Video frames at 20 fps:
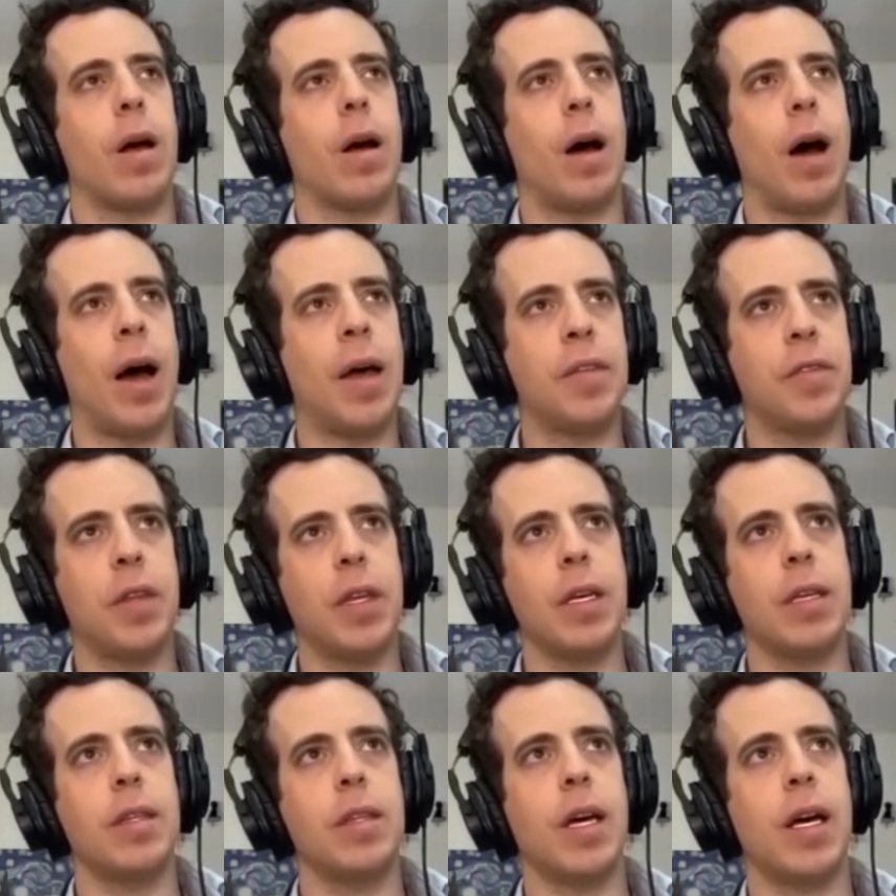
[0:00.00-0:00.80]
I
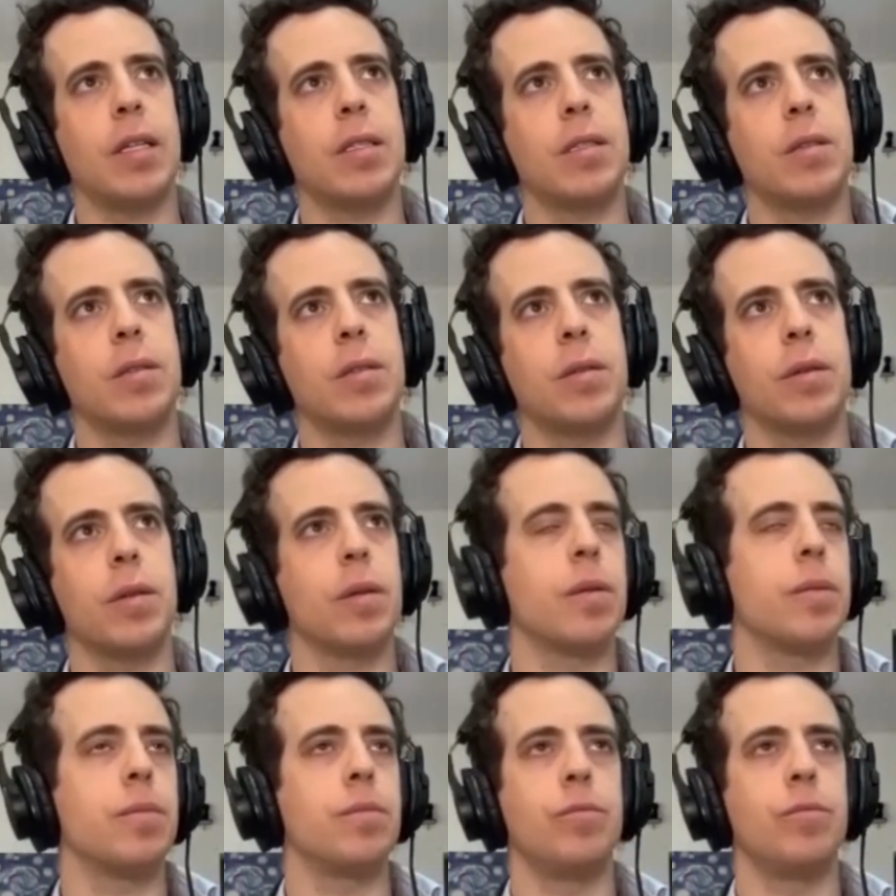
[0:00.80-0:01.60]
think that
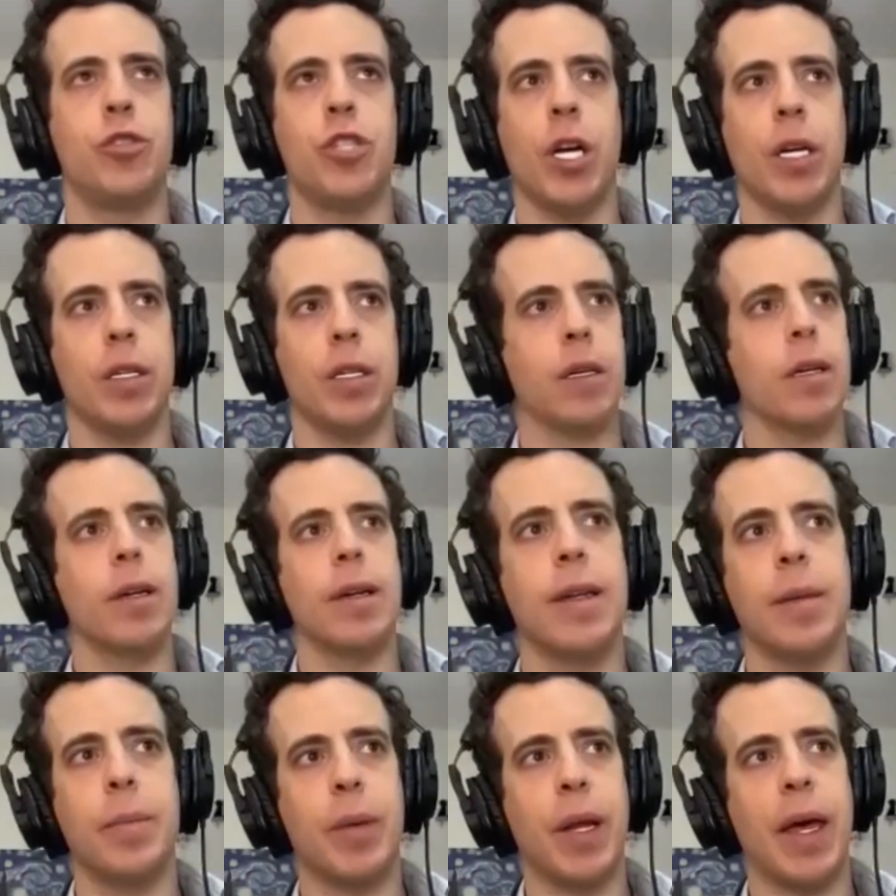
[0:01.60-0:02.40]

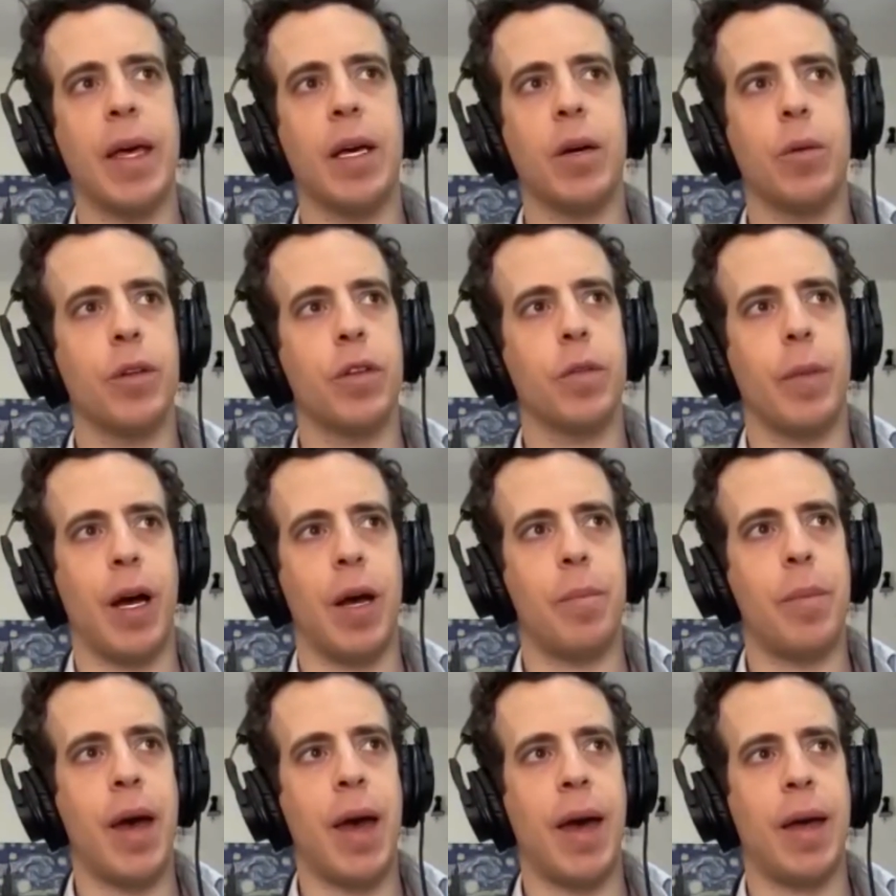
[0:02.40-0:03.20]
generally playing with
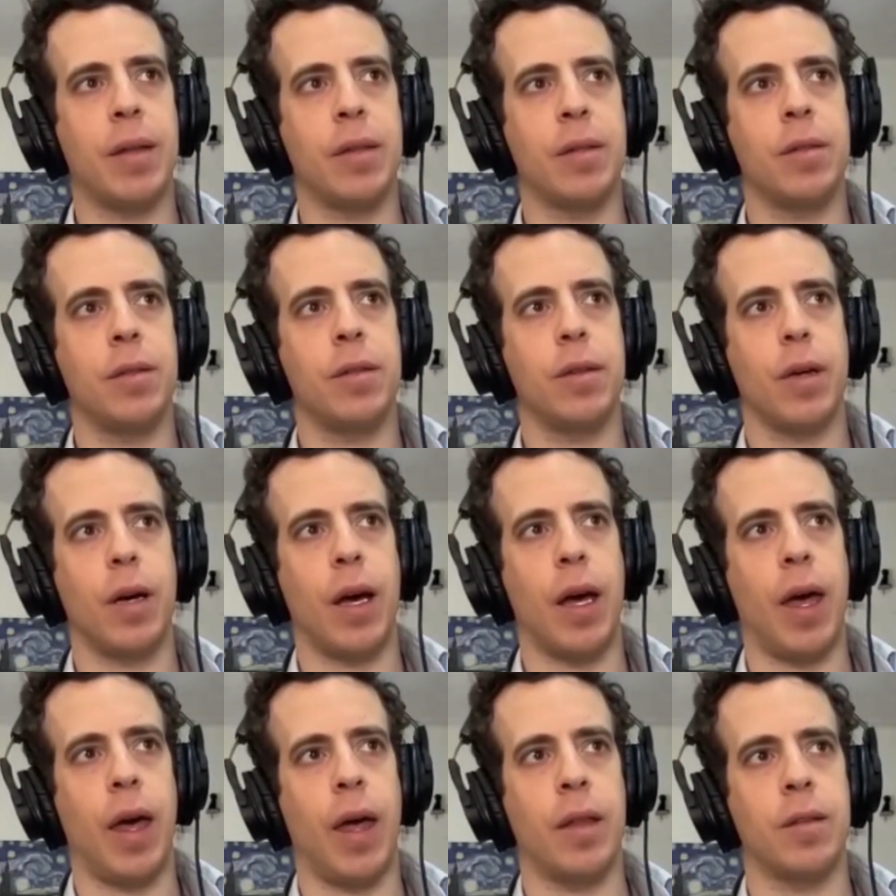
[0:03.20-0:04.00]
my band
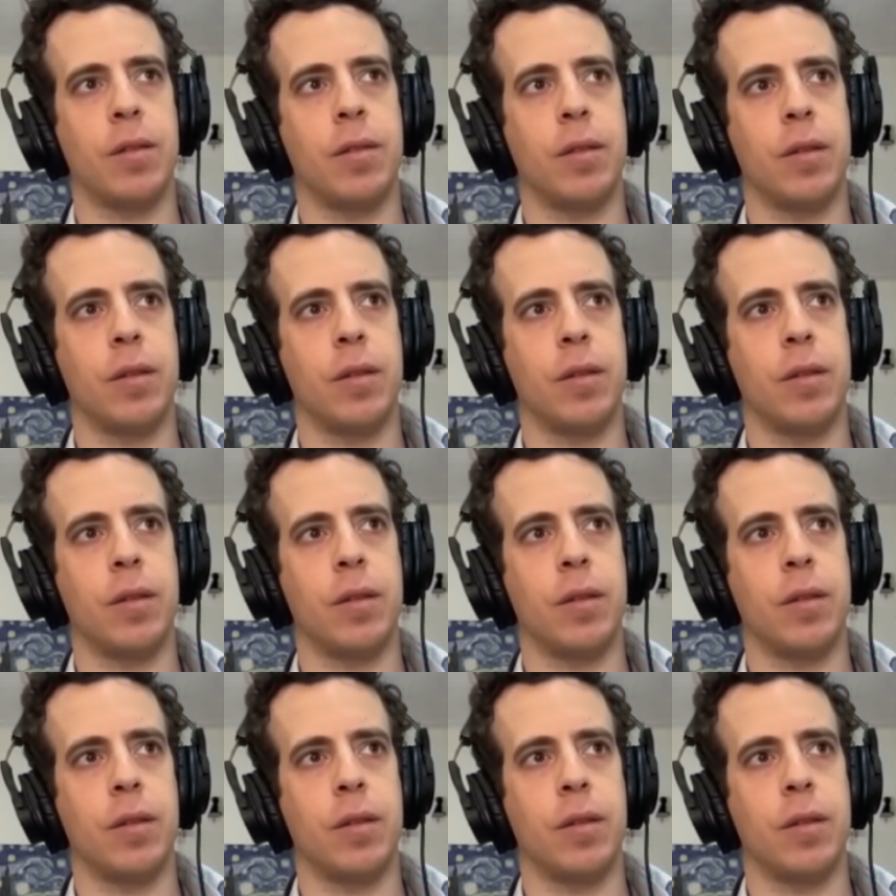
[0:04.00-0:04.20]
and